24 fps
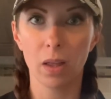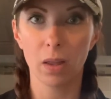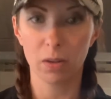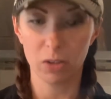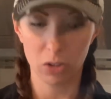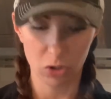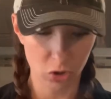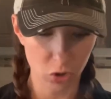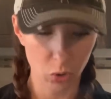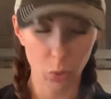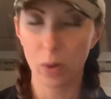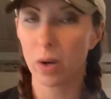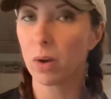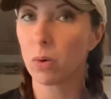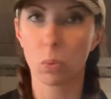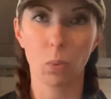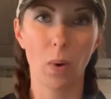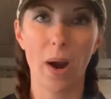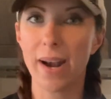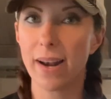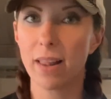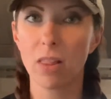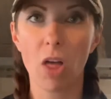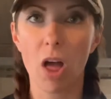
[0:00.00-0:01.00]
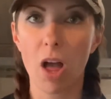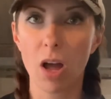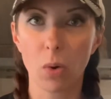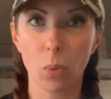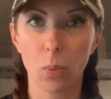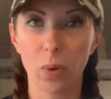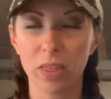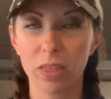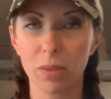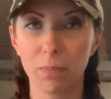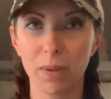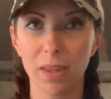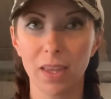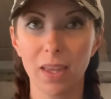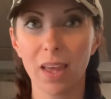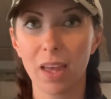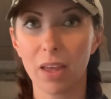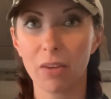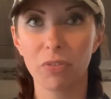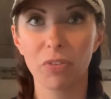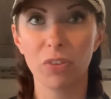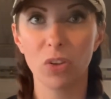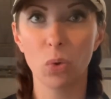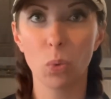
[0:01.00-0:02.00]
do it right along with me
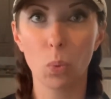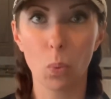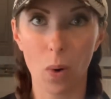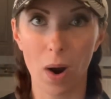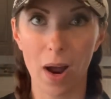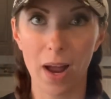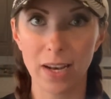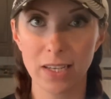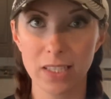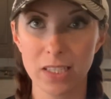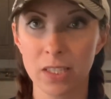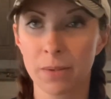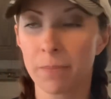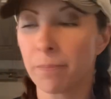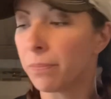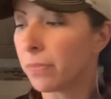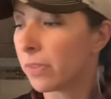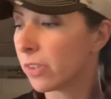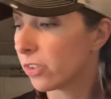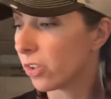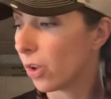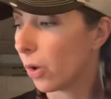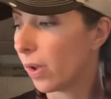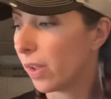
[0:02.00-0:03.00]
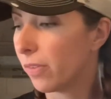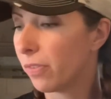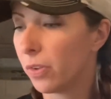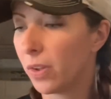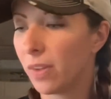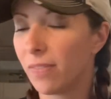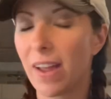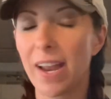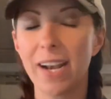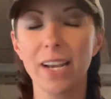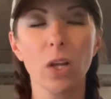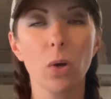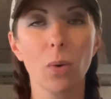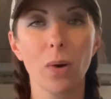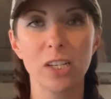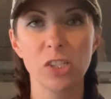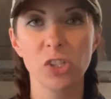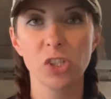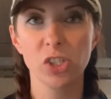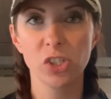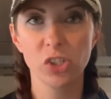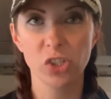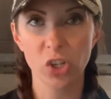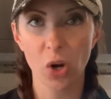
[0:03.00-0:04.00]
if you want. So if you have any
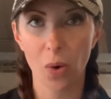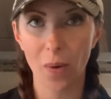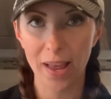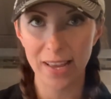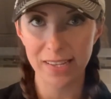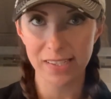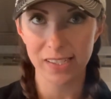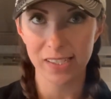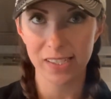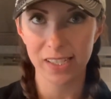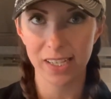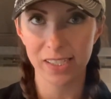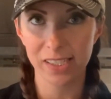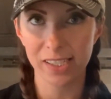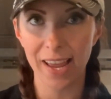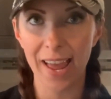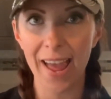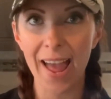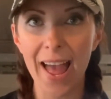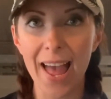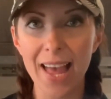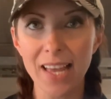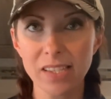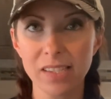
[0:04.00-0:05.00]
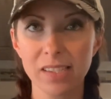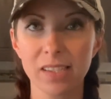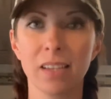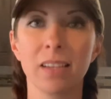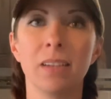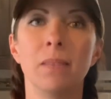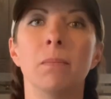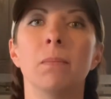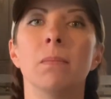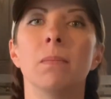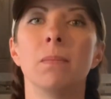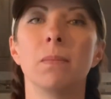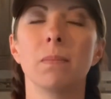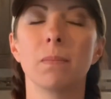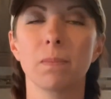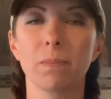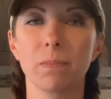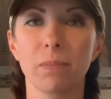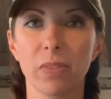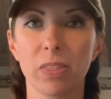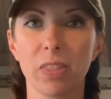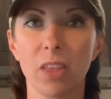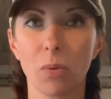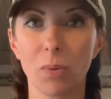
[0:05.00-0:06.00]
questions, don't hesitate to ask.
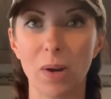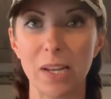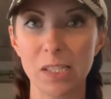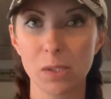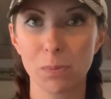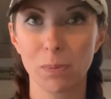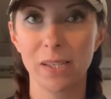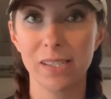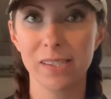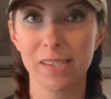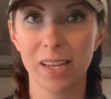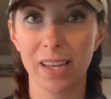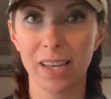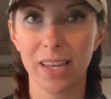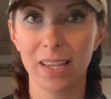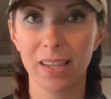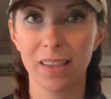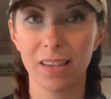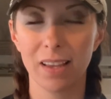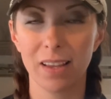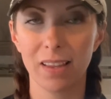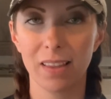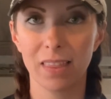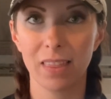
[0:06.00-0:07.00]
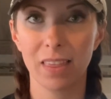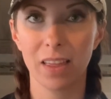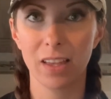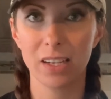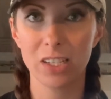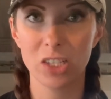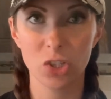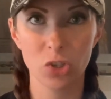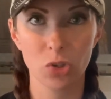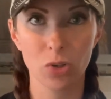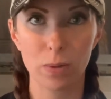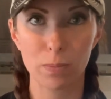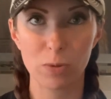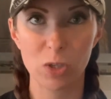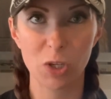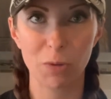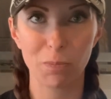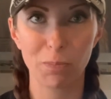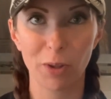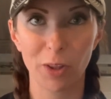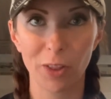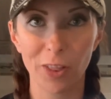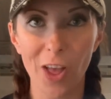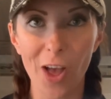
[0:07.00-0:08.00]
The recipe's in the
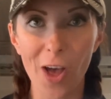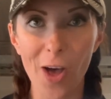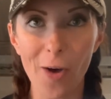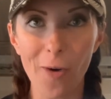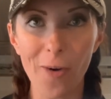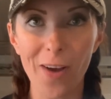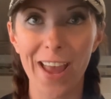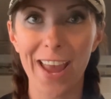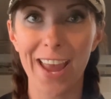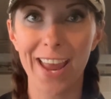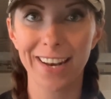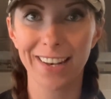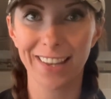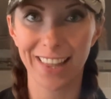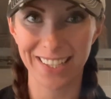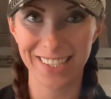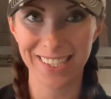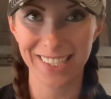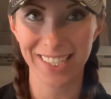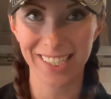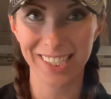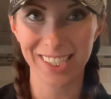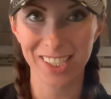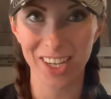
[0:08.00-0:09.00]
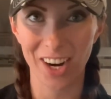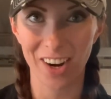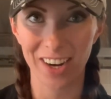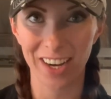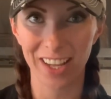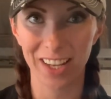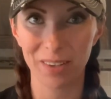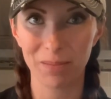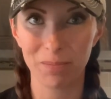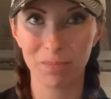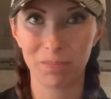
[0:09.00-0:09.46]
description below, and let's get started.